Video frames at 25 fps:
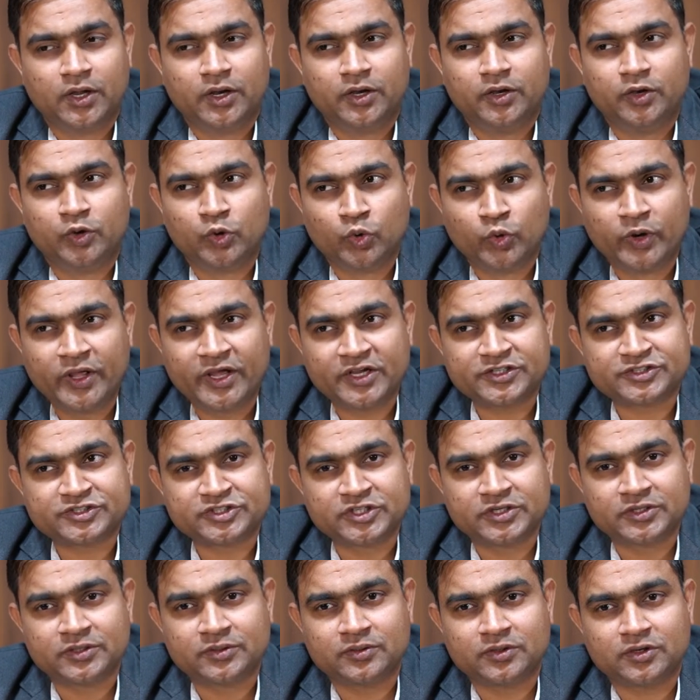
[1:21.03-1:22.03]

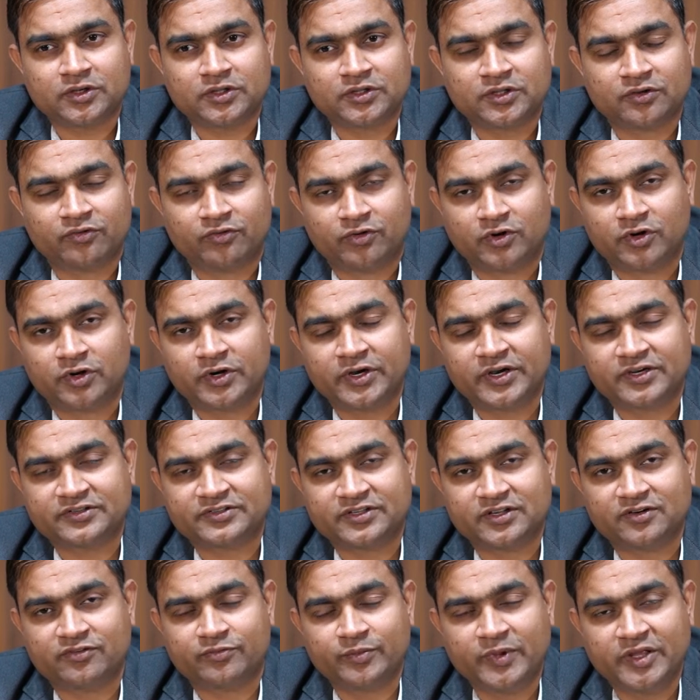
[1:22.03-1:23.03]
Nudation, the word
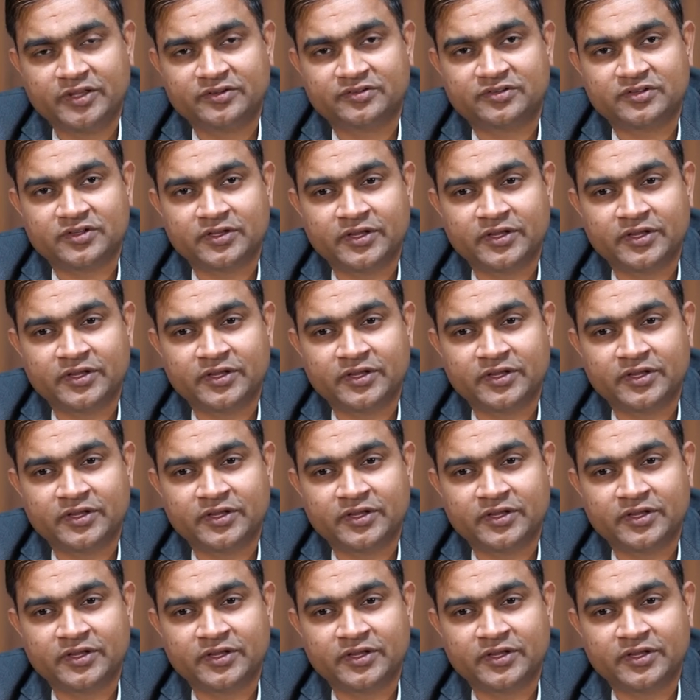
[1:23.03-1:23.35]
itself means